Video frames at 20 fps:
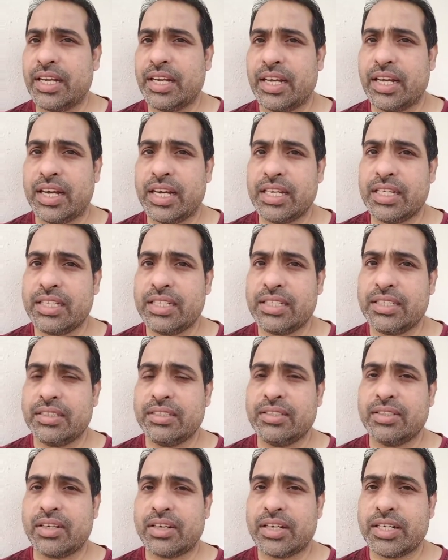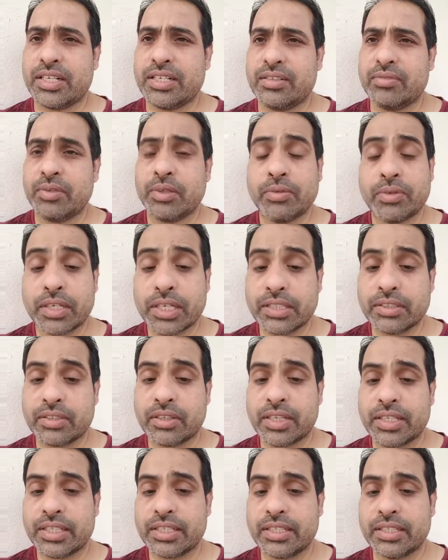before I
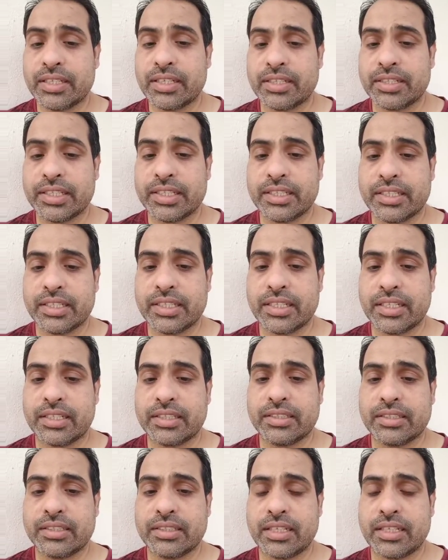joined Data Gyan,